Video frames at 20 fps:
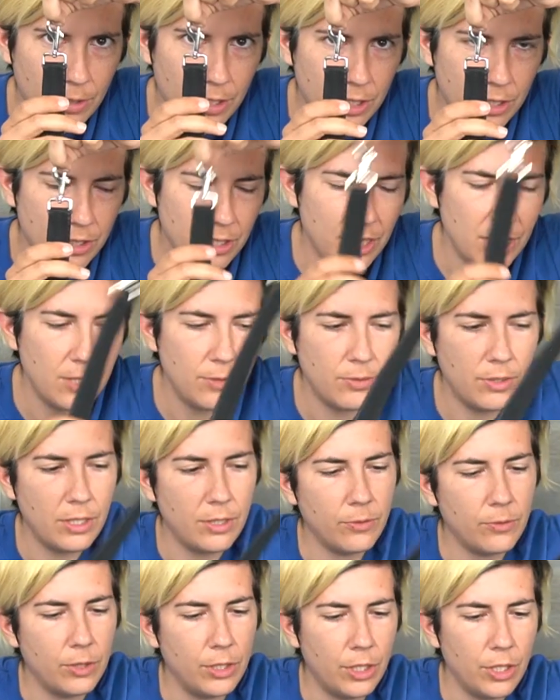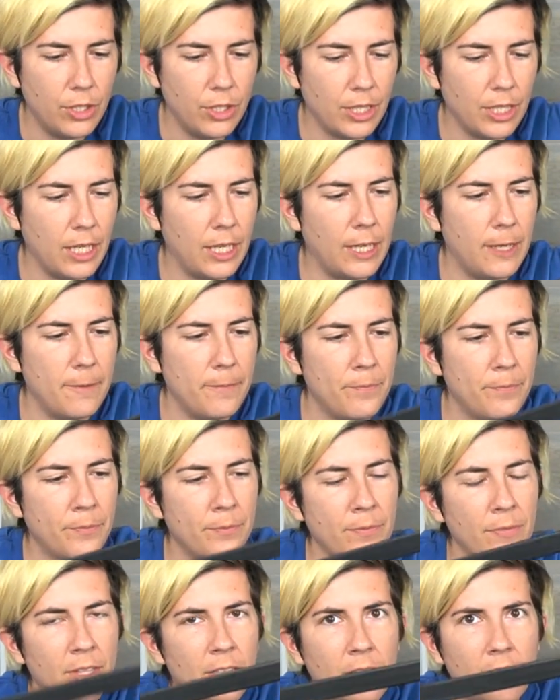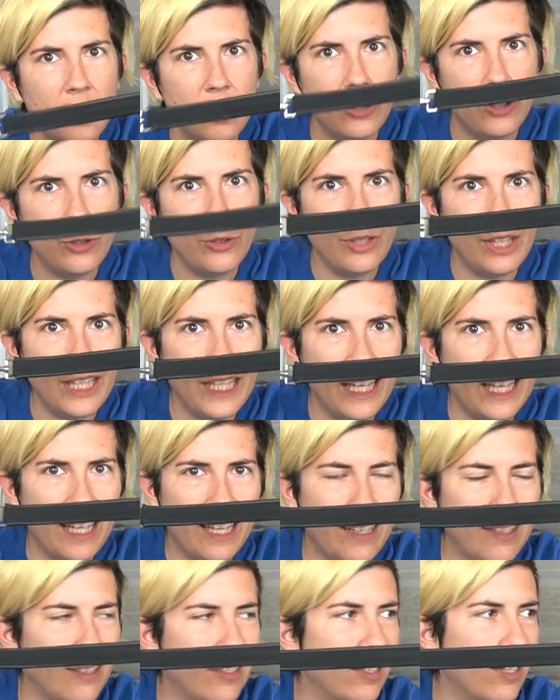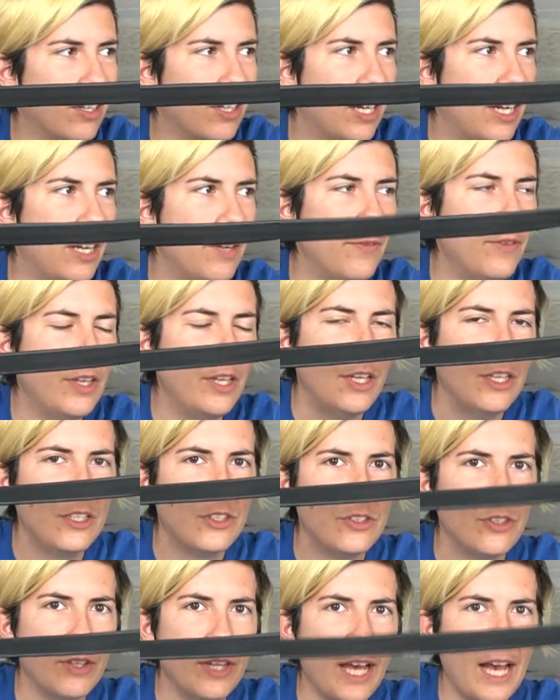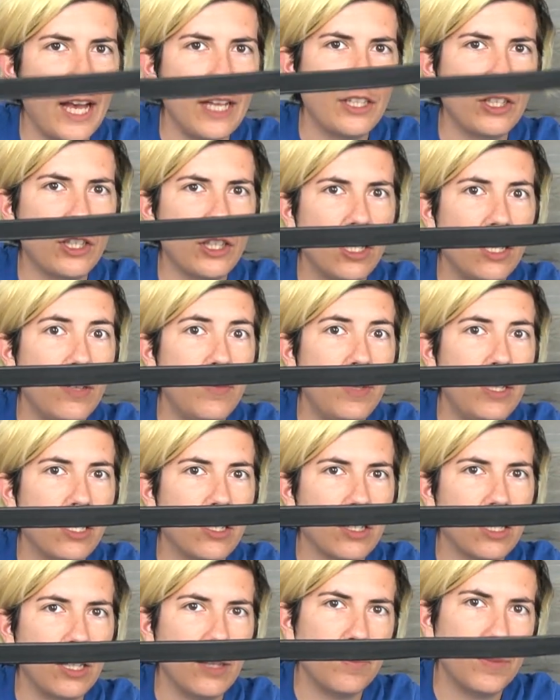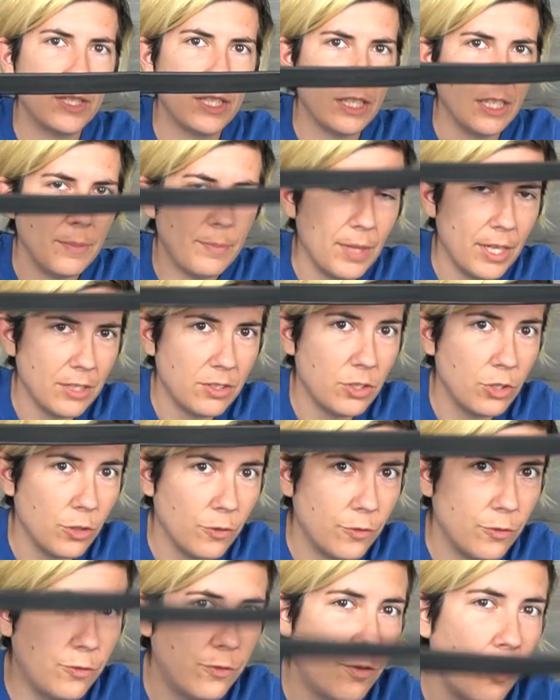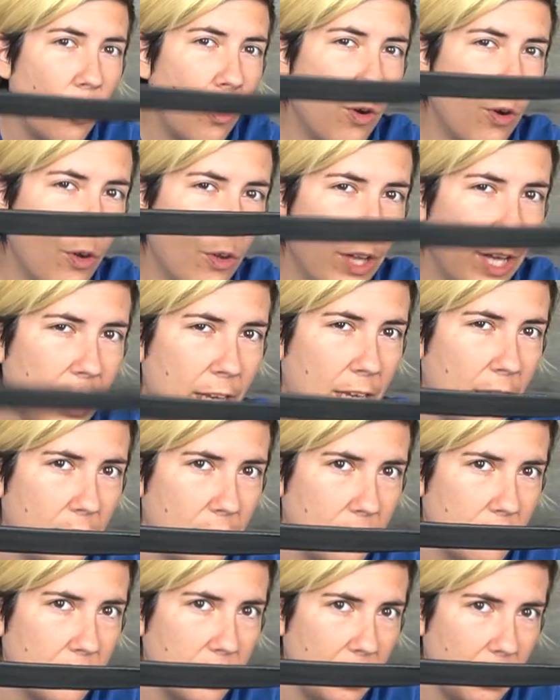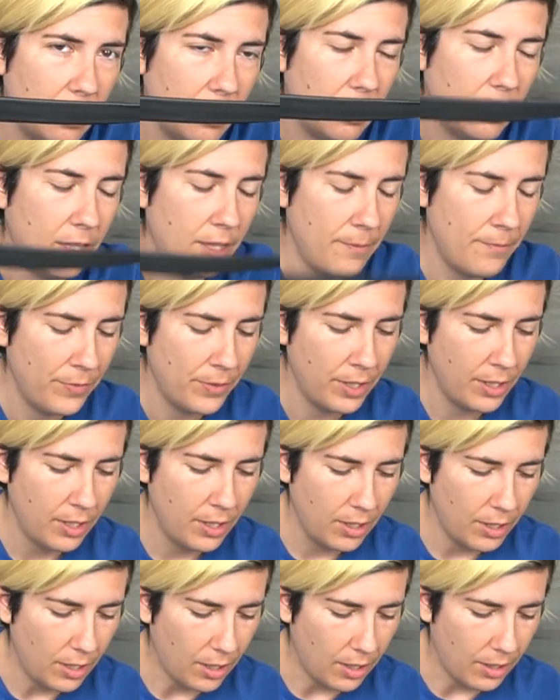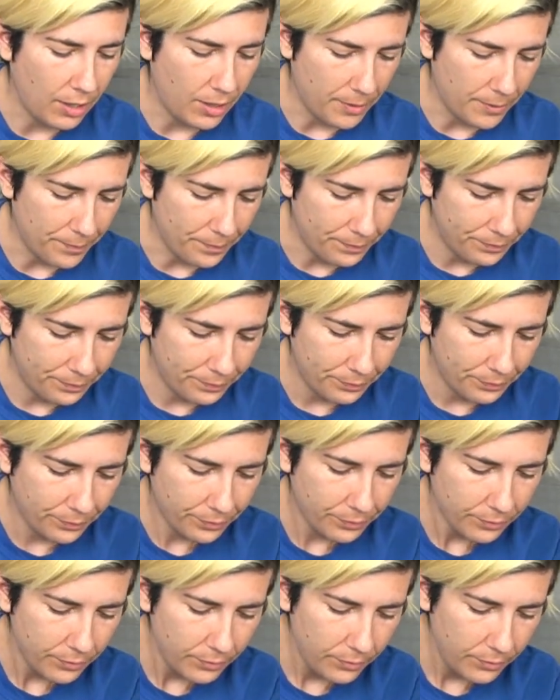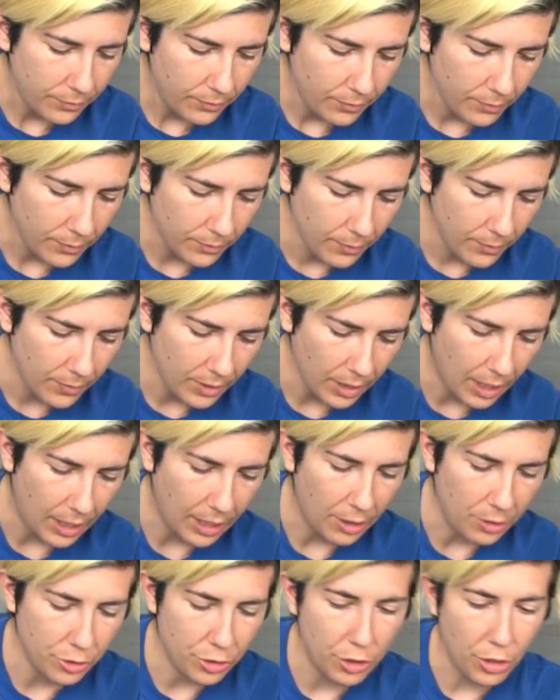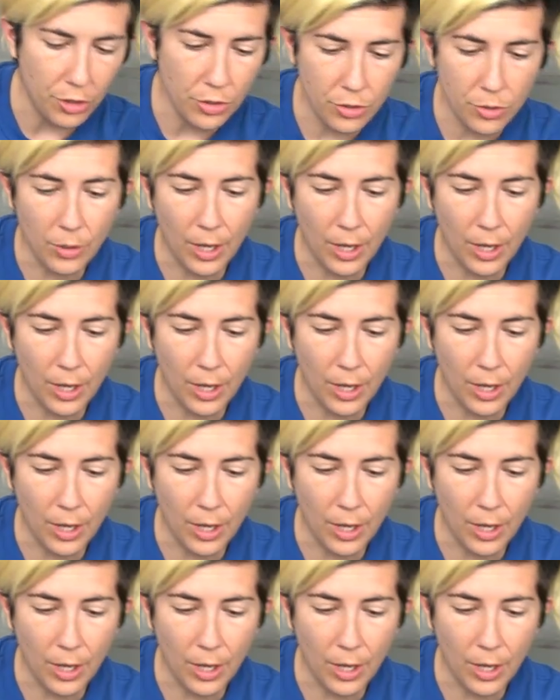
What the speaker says: your D-ring would hook in, to the end, all right? So that's going to be your clip to clip. That's your full handle length. And I'll show you